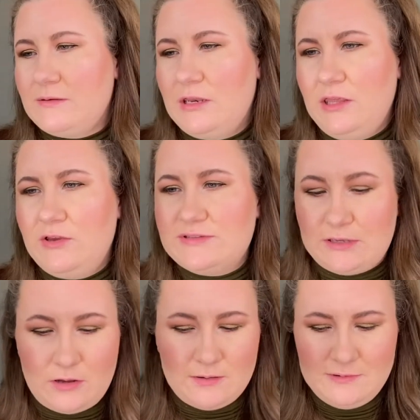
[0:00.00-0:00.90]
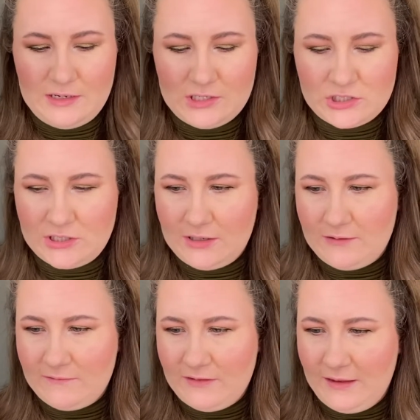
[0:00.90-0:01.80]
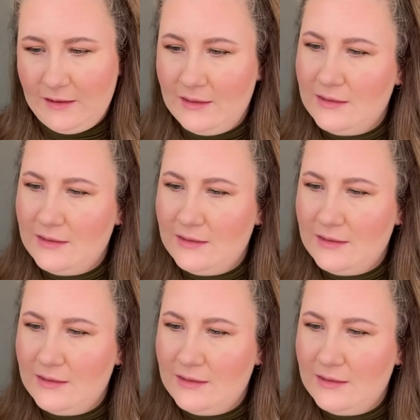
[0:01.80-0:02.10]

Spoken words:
I'm going to use a combination of the